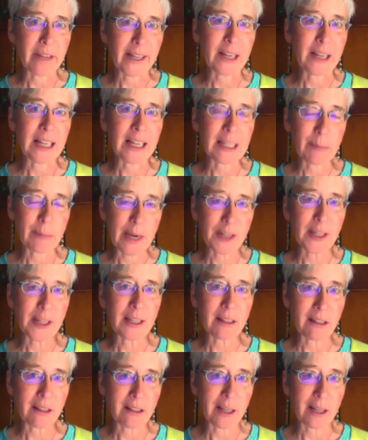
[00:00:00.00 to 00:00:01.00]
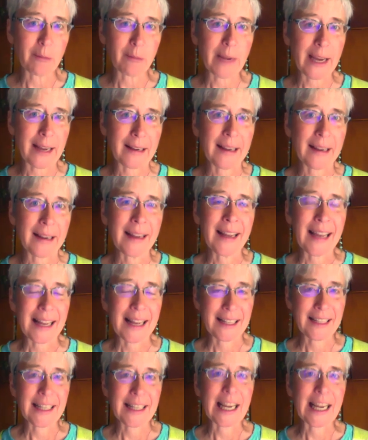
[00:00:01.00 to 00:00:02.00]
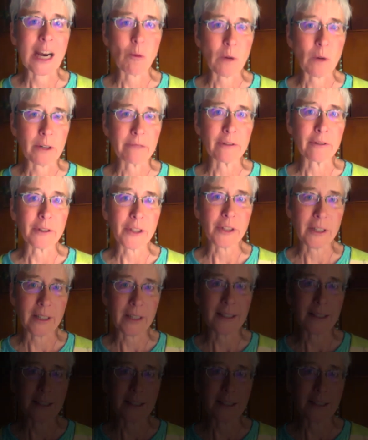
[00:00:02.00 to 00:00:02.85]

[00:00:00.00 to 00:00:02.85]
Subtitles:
especially The Thin Man, and see how wonderful she is.